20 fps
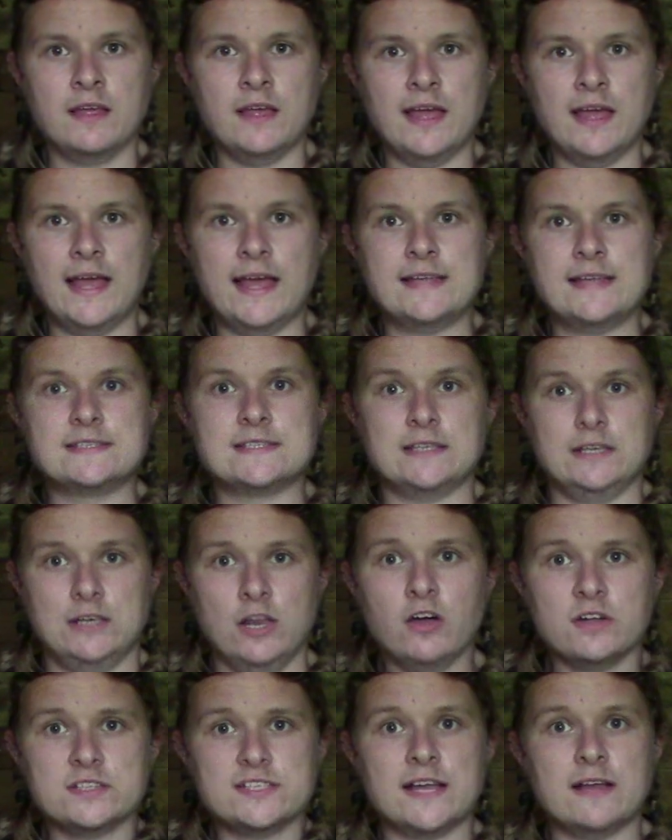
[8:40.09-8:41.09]
and
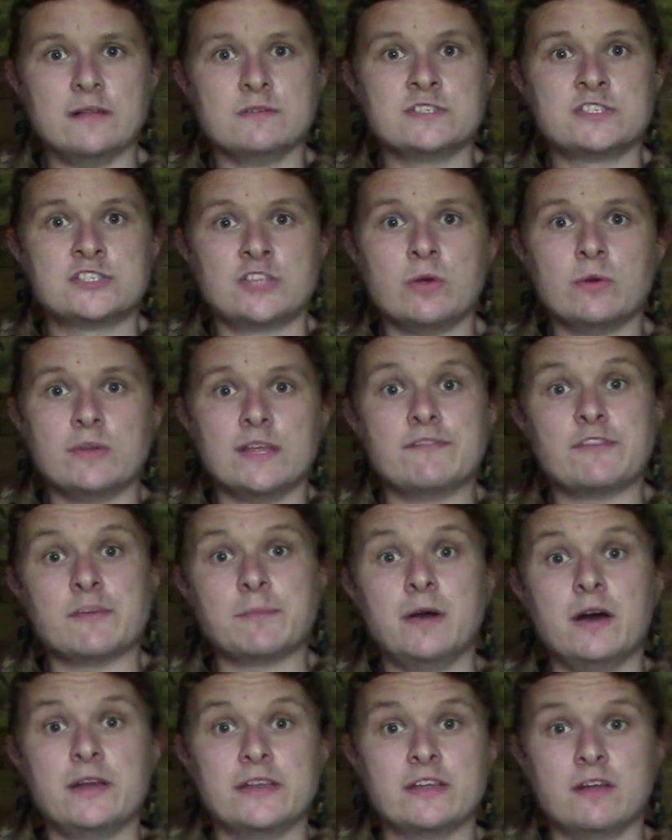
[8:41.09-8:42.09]
lockdowns don't give your
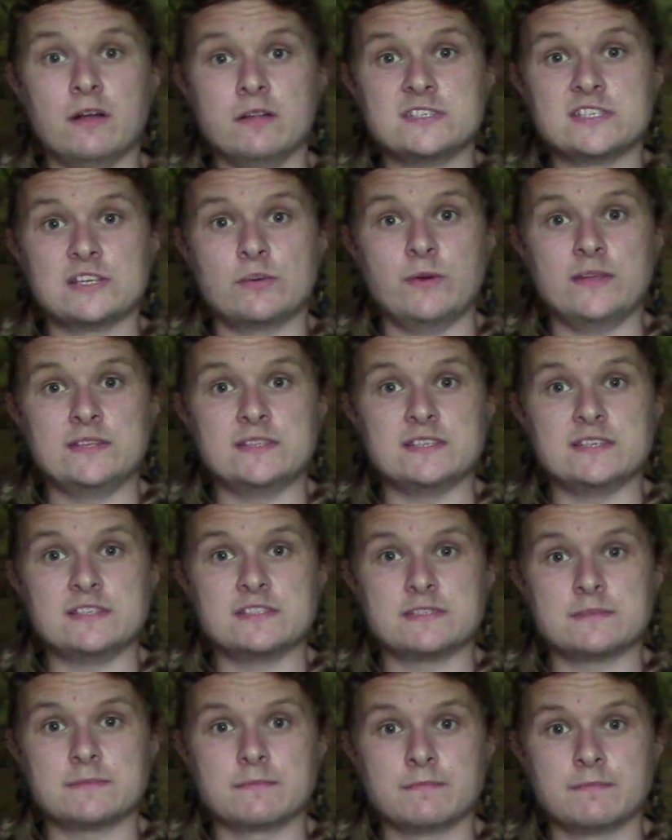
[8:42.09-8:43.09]
party
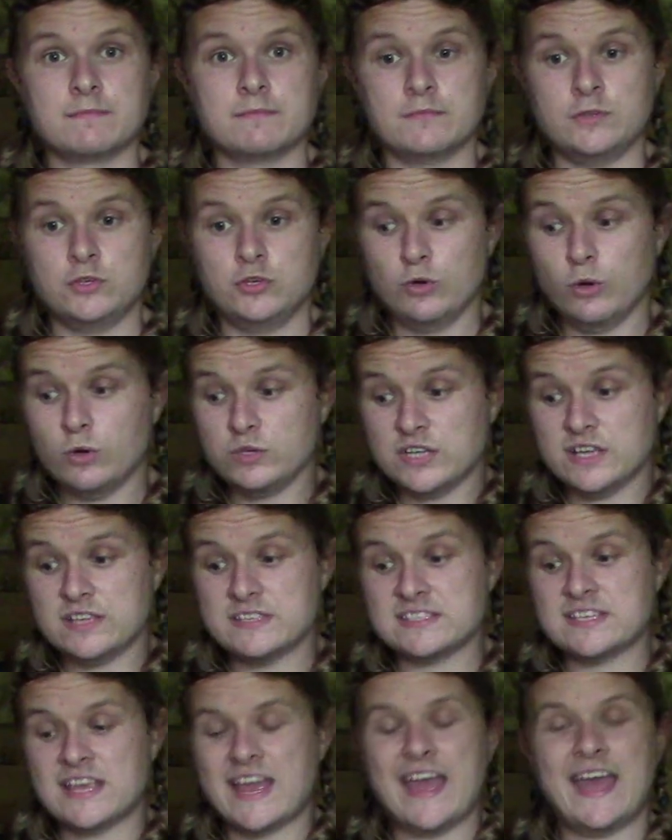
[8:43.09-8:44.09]
consequences, nor
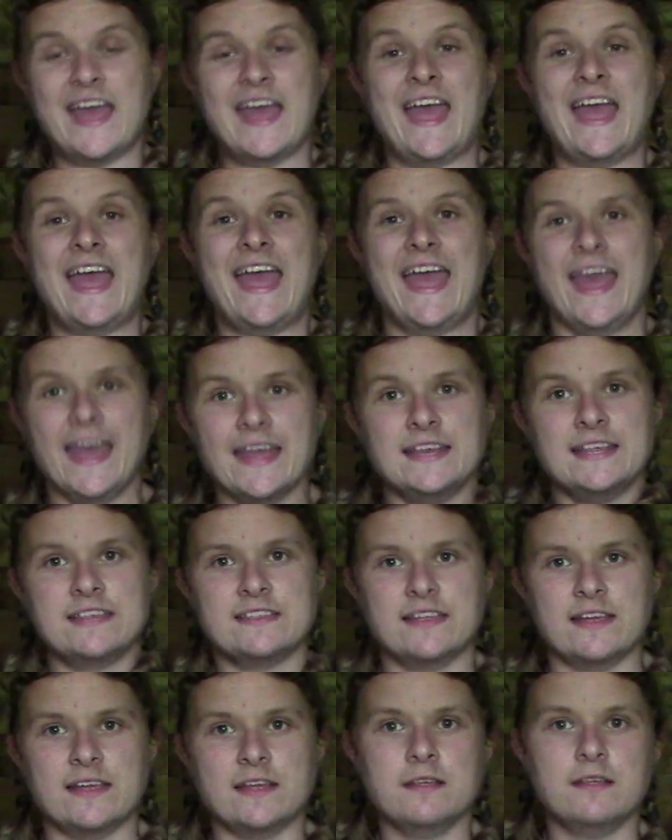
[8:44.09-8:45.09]
does
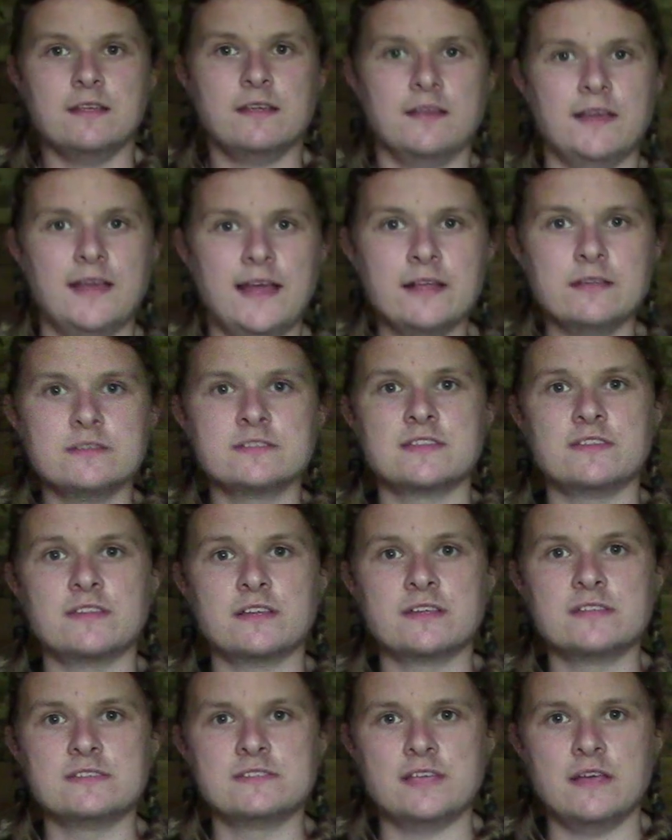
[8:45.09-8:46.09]
anything else that the
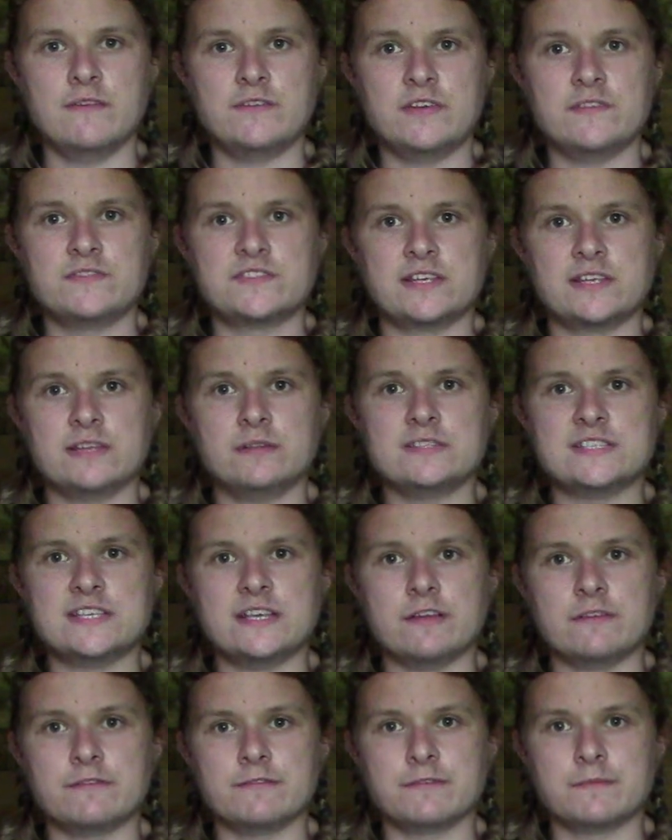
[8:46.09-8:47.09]
Conservatives are guilty
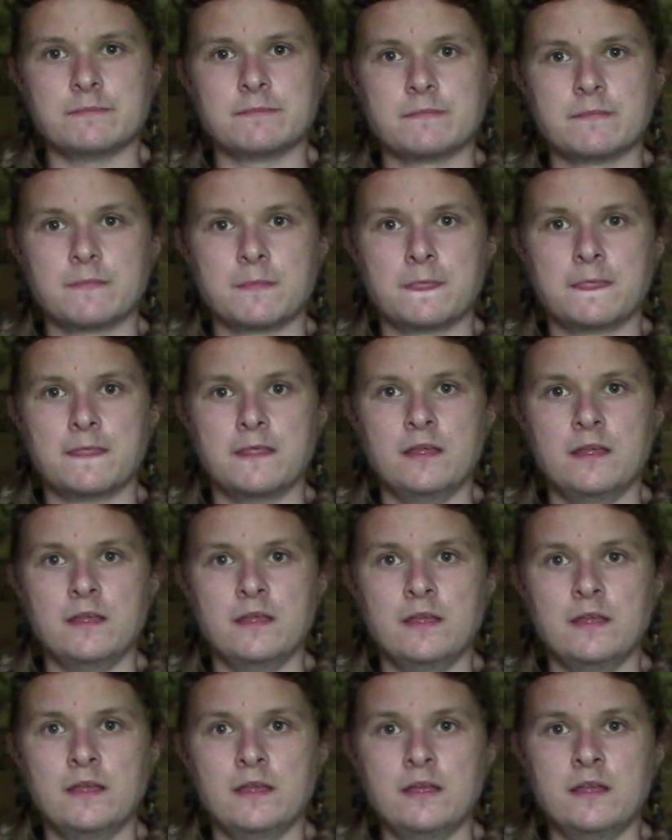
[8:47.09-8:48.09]
of.
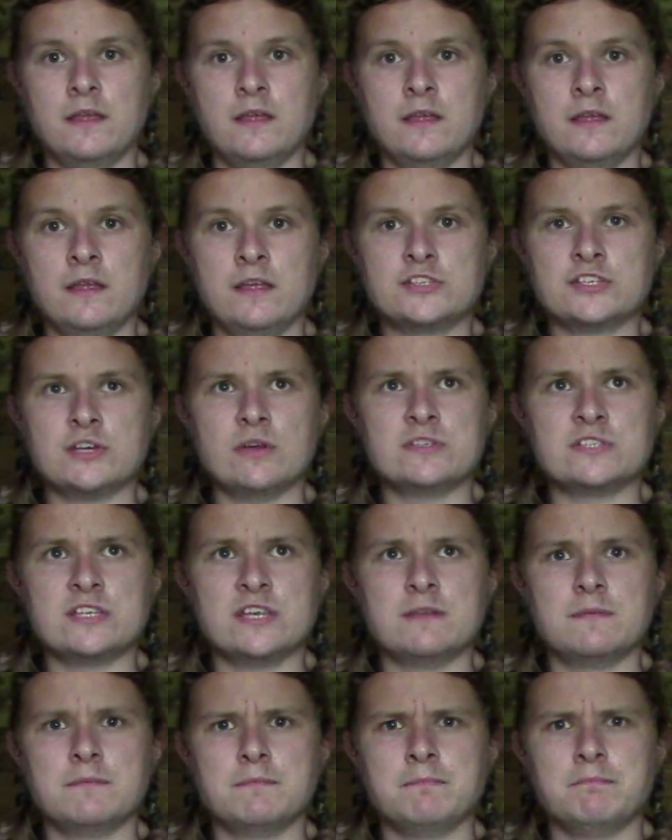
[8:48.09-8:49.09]
It shows
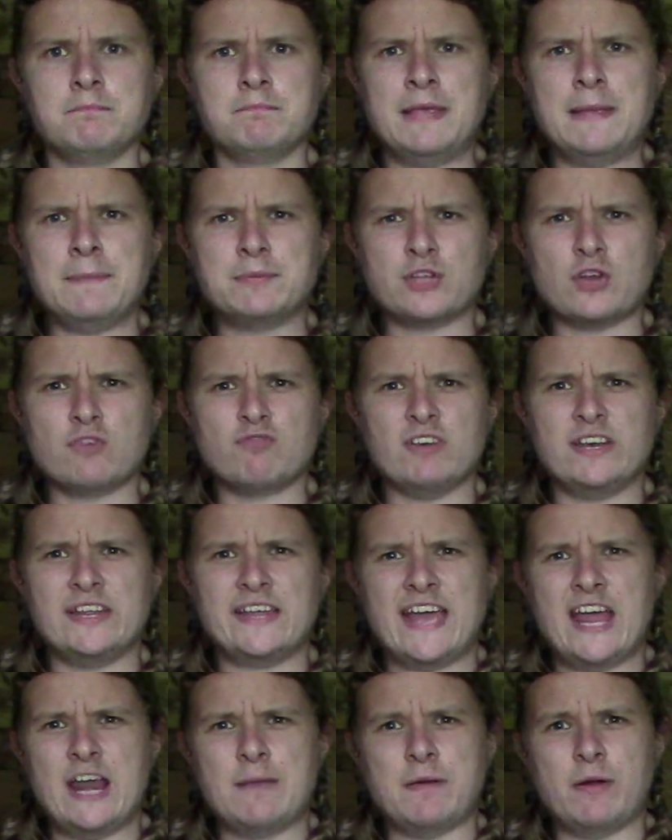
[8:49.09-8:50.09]
that people don't really
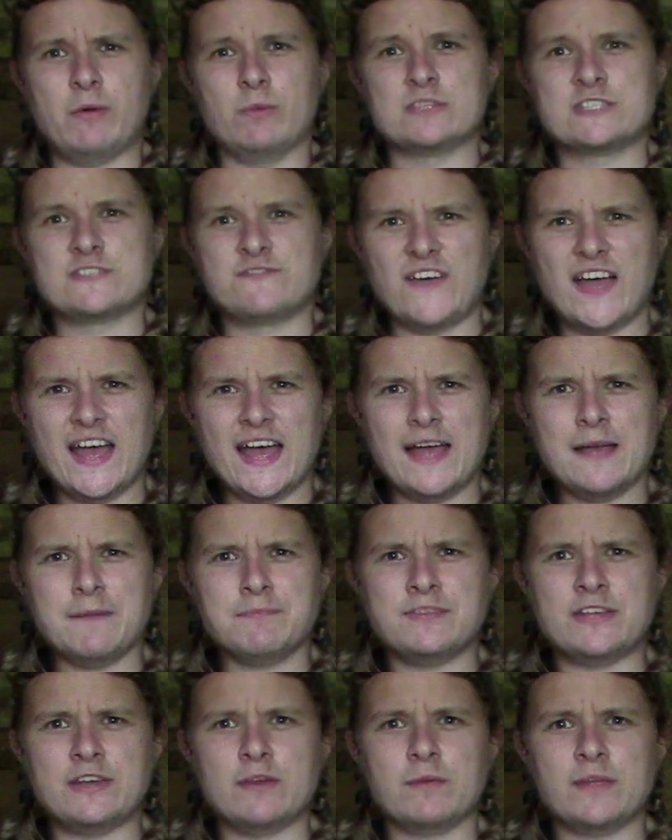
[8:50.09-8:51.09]
care about what's
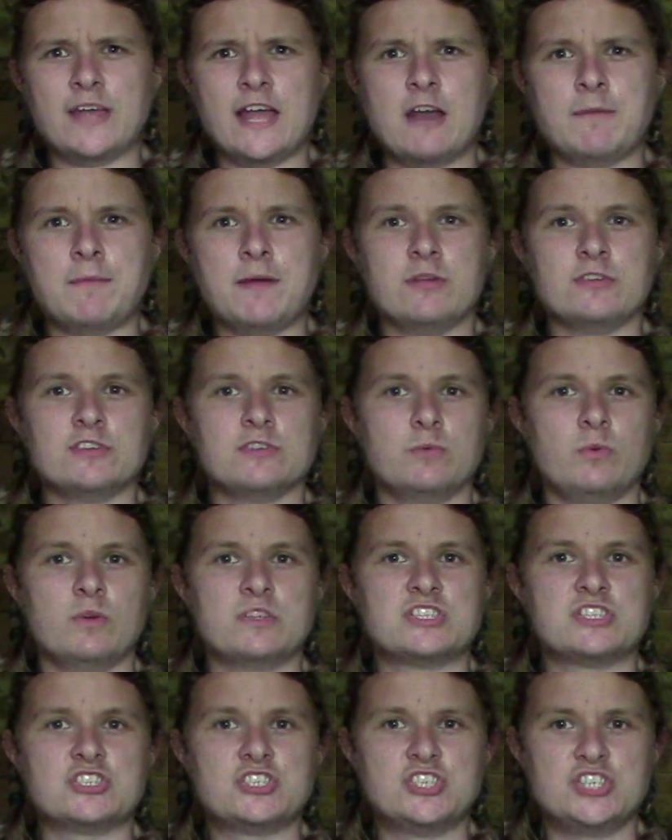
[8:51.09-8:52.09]
fair, they don't care about
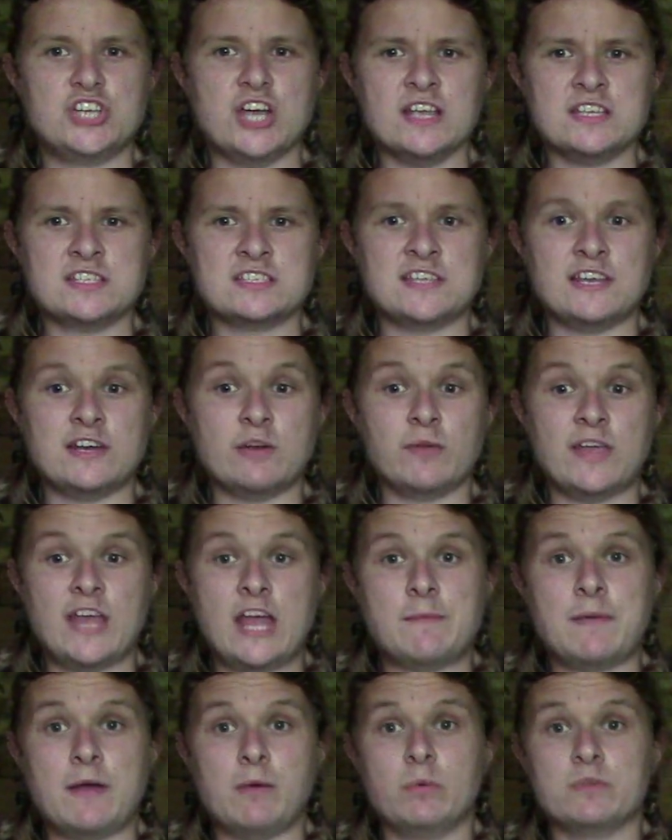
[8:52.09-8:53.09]
what's just, they don't
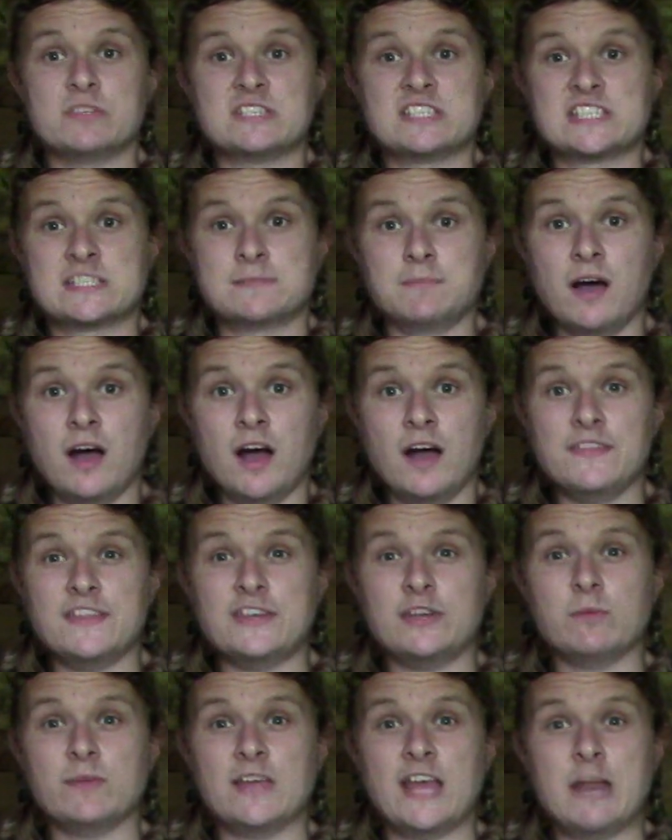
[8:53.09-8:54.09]
care about what's smart, they
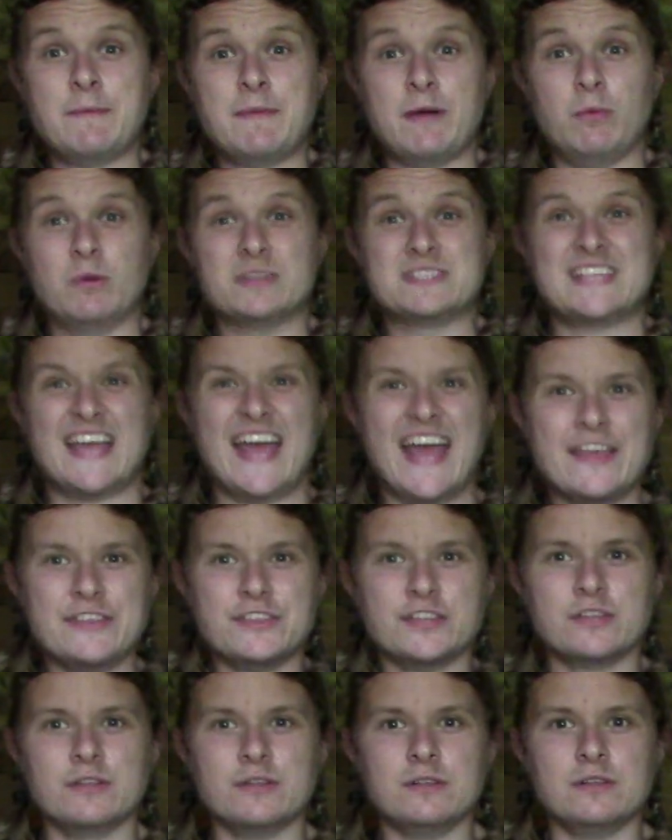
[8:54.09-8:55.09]
don't care about what's
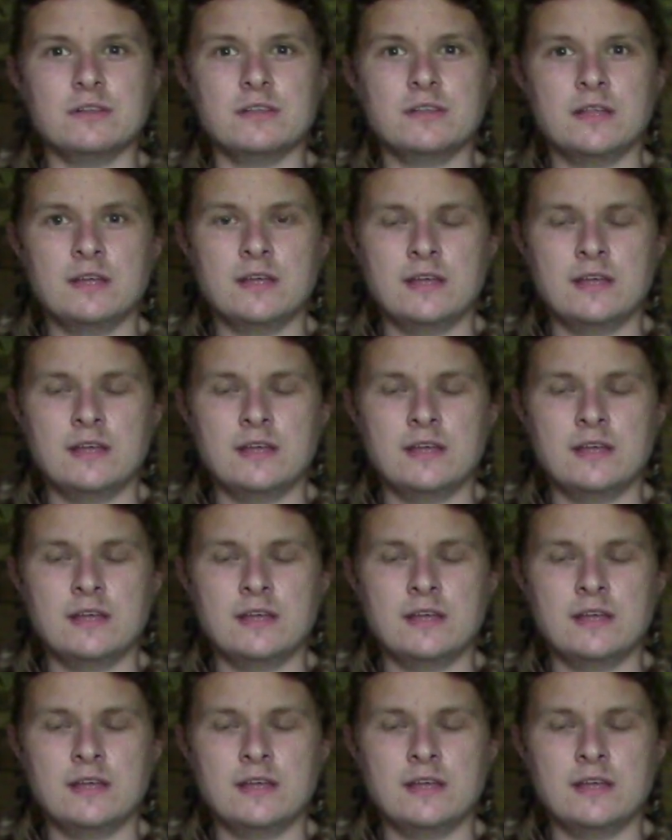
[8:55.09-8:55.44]
ethical.